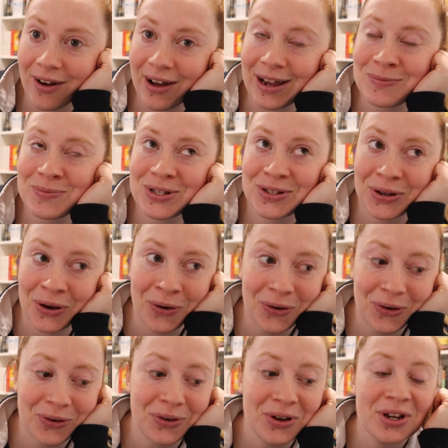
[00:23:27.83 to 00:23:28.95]
I am
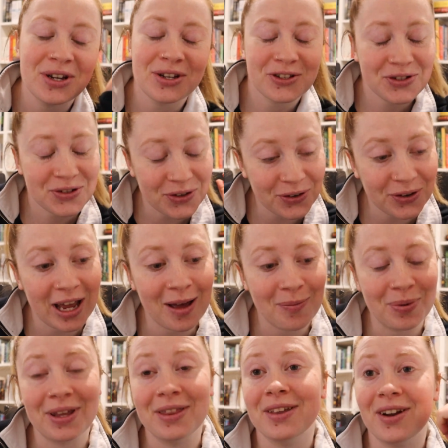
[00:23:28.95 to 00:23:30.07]
so
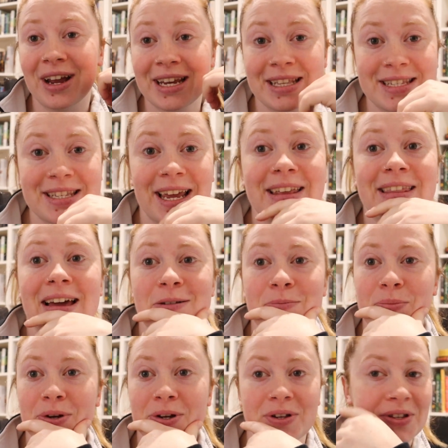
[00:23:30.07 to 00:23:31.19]
happy that I can say that,
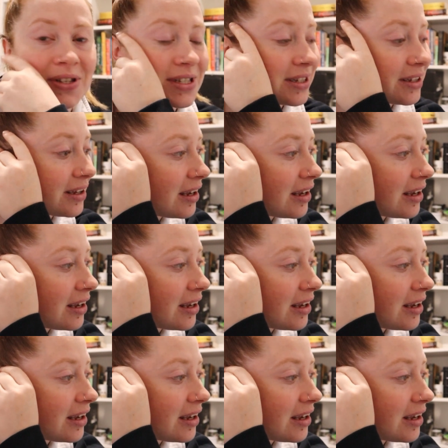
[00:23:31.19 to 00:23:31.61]
because